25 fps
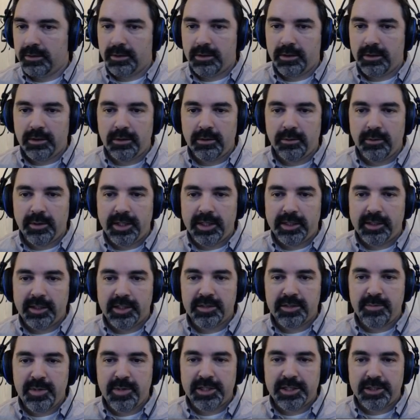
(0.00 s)
All right,
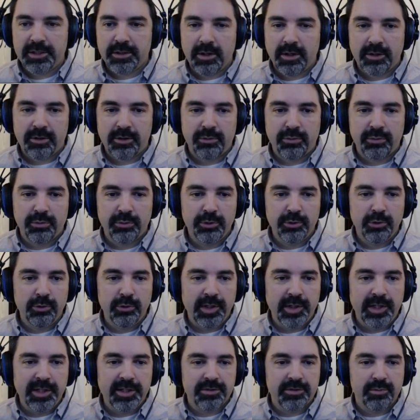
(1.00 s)
let's make sure our crew
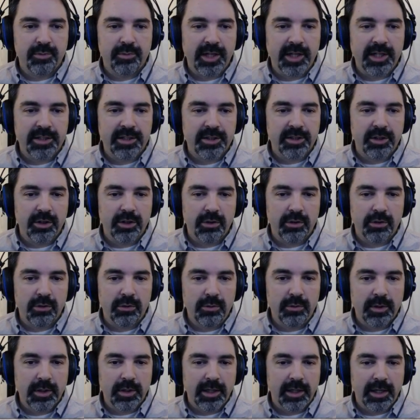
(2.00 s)
is ready to
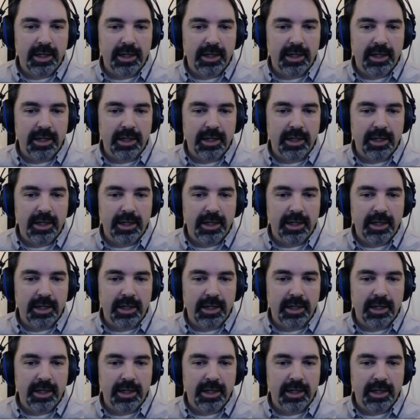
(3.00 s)
go.